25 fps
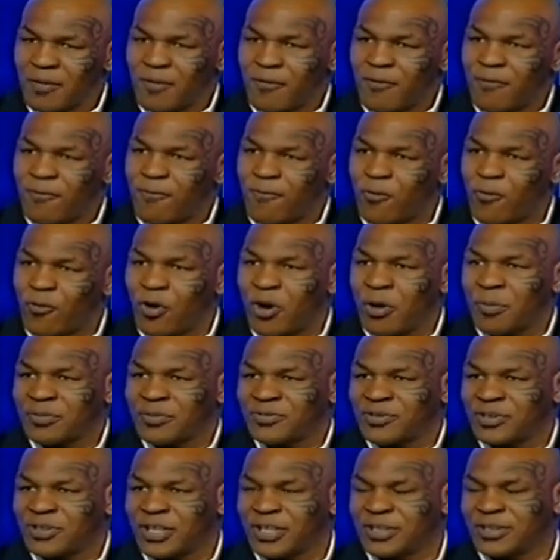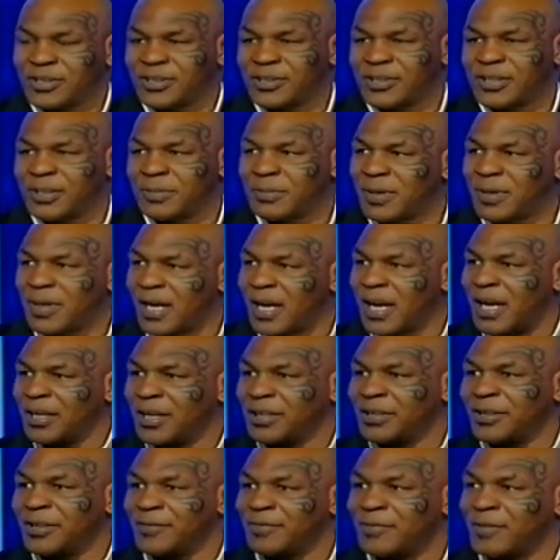form of just some
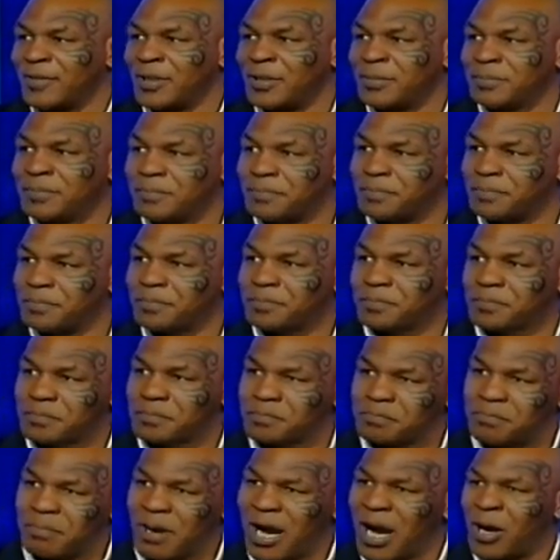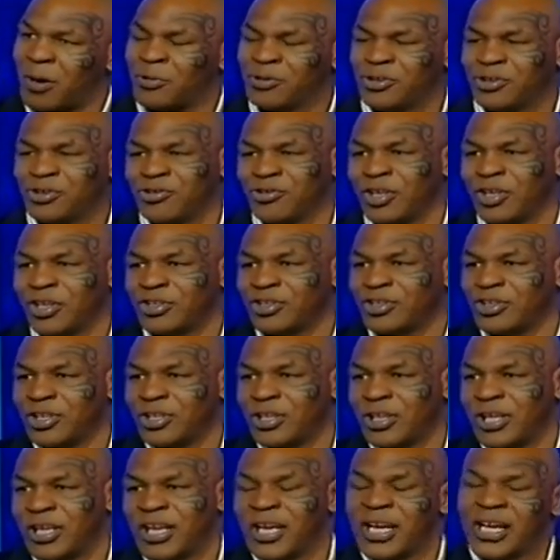kind of power
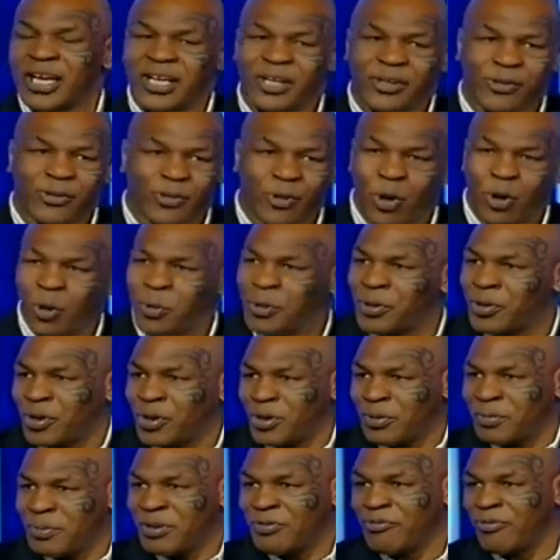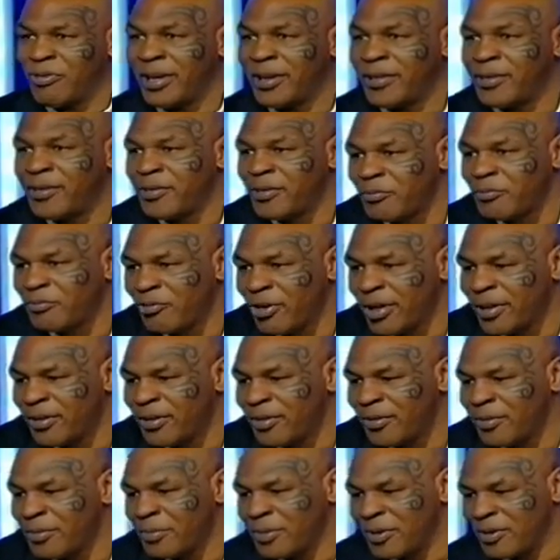structure, and it's always going to be racism.
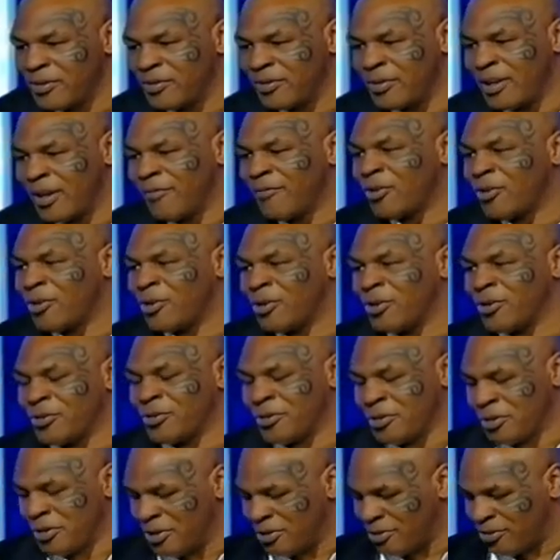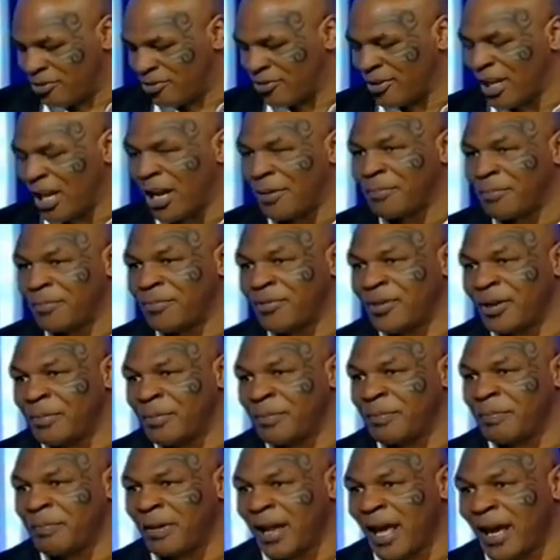Racism is never going to stop.
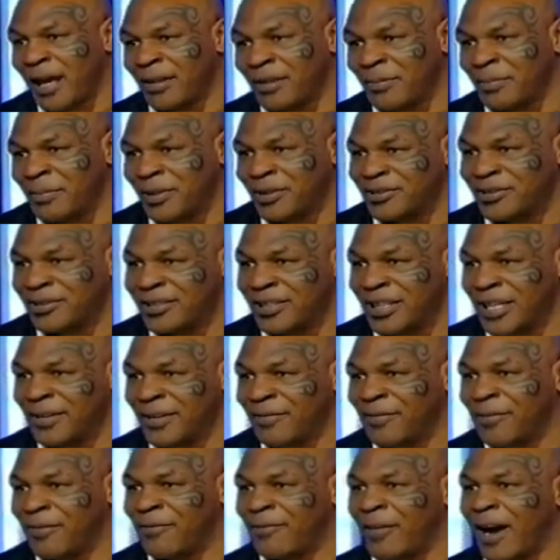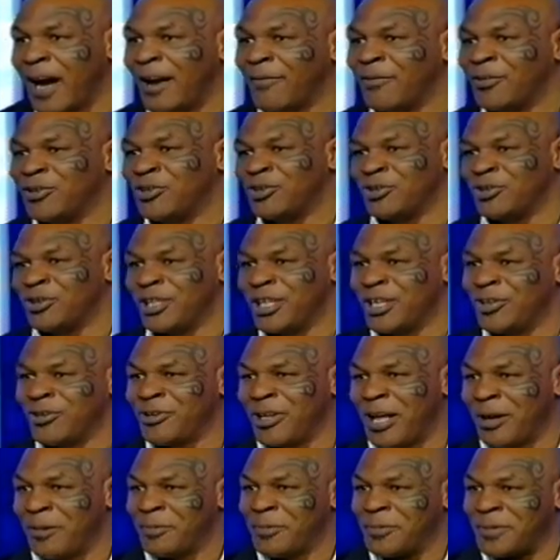Blacks have been enslaved for 500 years.
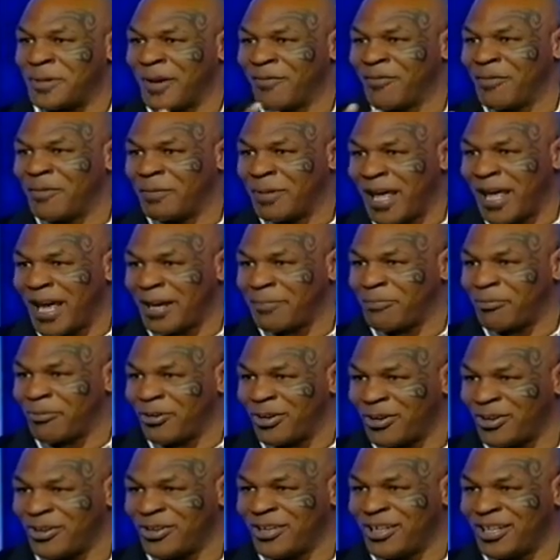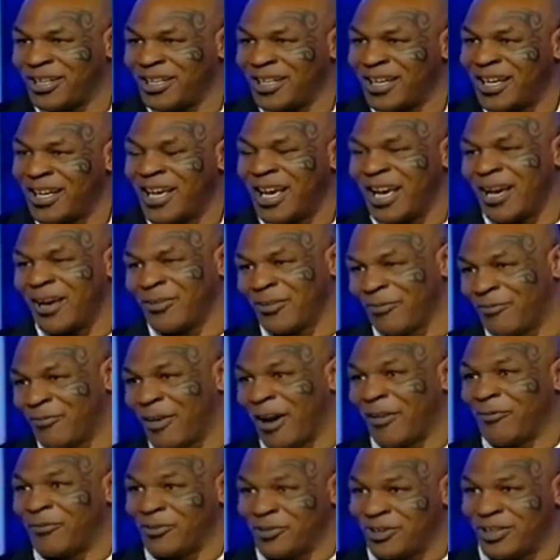Now that we have a black president after
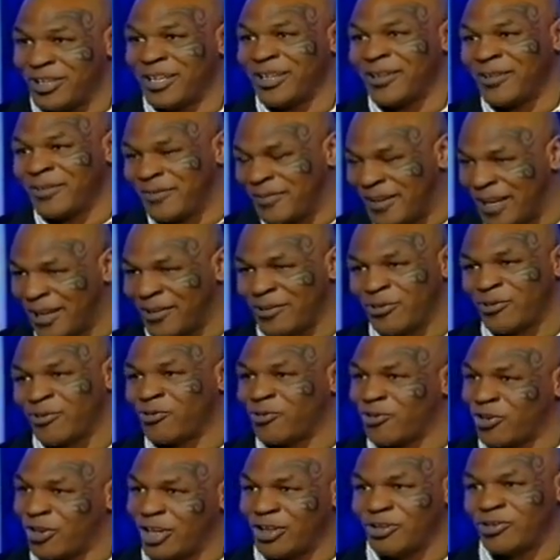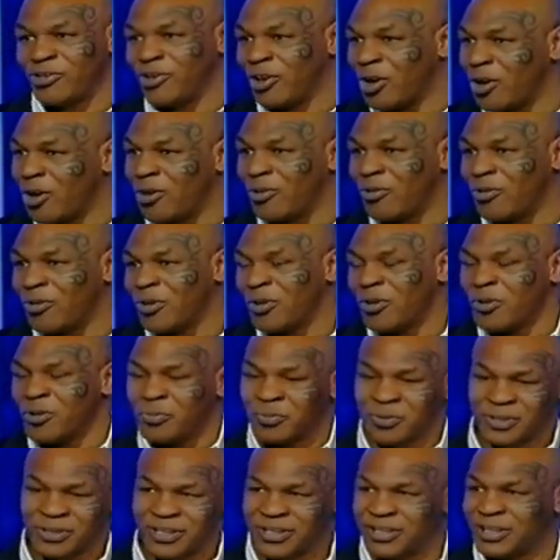500 years, things have changed? No.
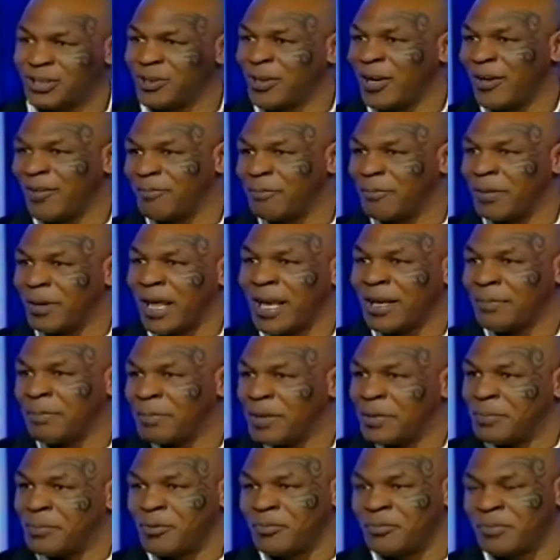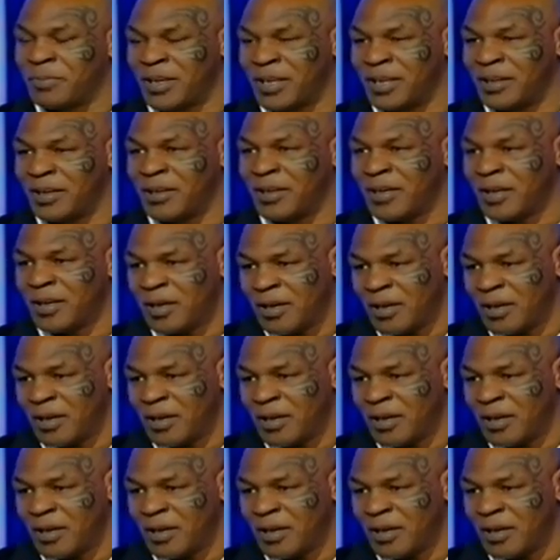We still have black people being